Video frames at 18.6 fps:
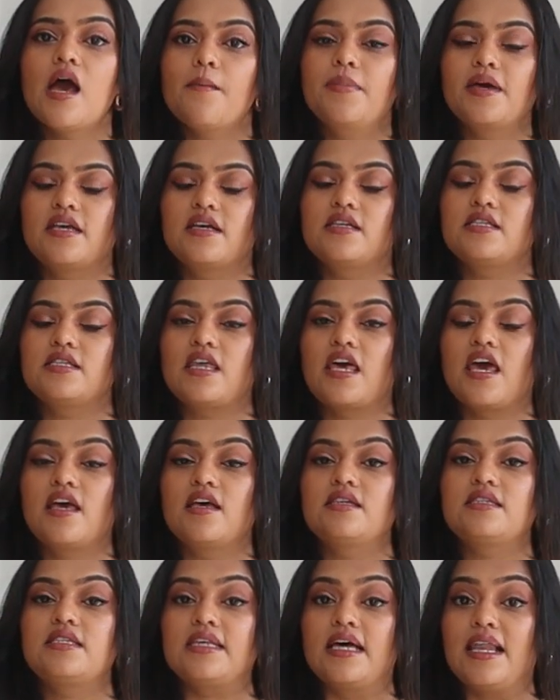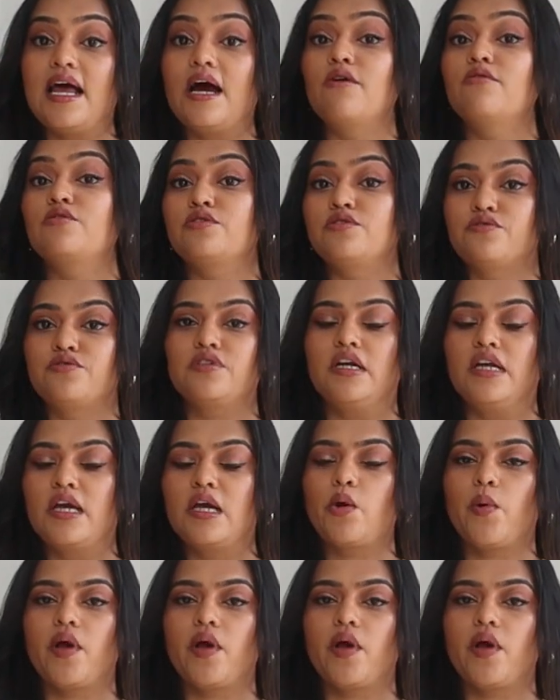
because they sell out really